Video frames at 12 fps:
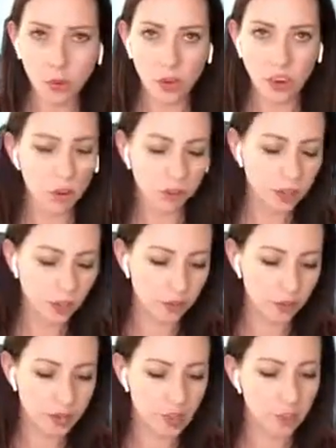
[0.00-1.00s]
Or however the
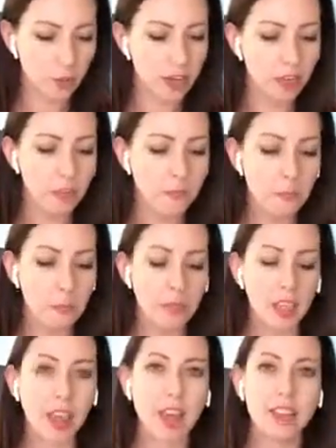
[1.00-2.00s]
conversation went.
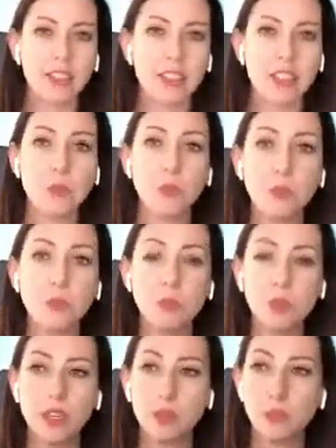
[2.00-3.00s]
And so
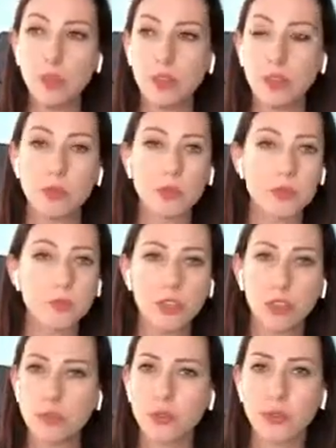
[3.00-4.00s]
we went through some
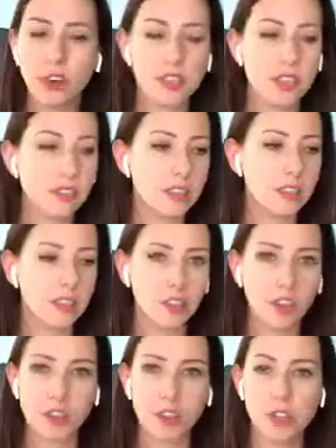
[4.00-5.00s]
beautiful processes and
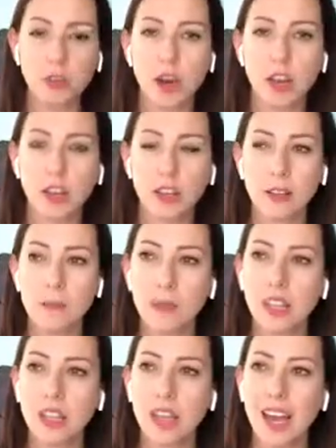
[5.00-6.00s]
coaching work,
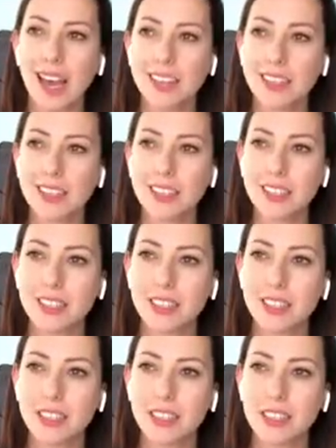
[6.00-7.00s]
and
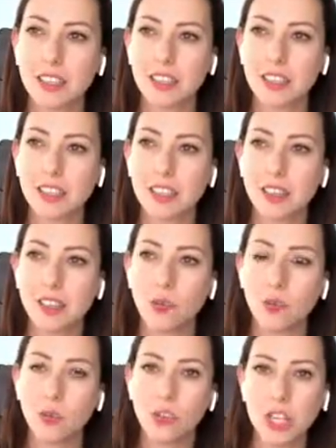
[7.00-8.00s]

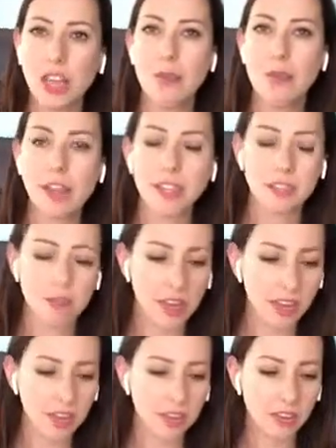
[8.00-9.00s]
she came back to
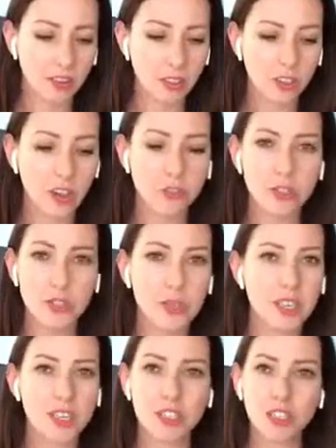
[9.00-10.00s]
me not long after. She
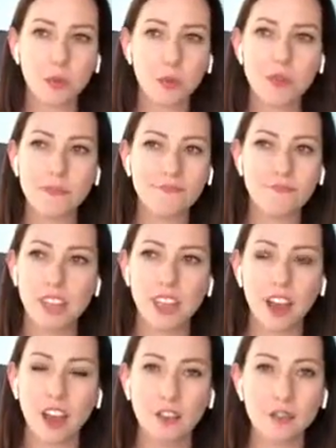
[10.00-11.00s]
was like, do you know what?
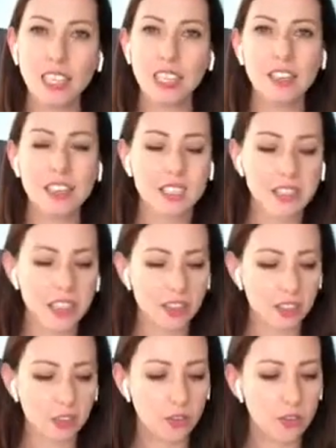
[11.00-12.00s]
I realized
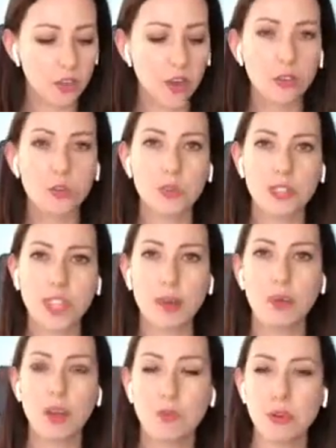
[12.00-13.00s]
that those goals were set
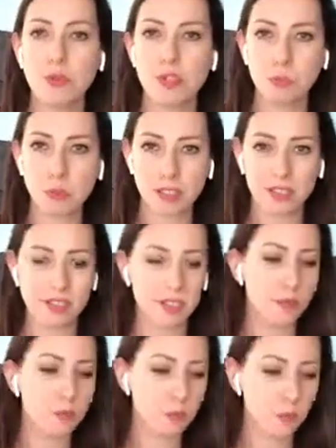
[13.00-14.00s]
by a previous business that
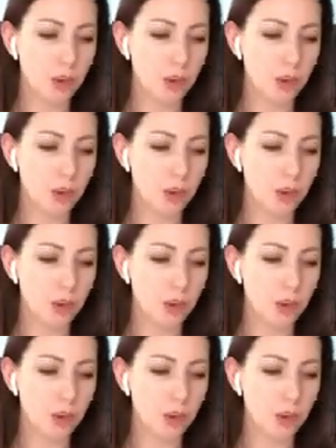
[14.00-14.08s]
I was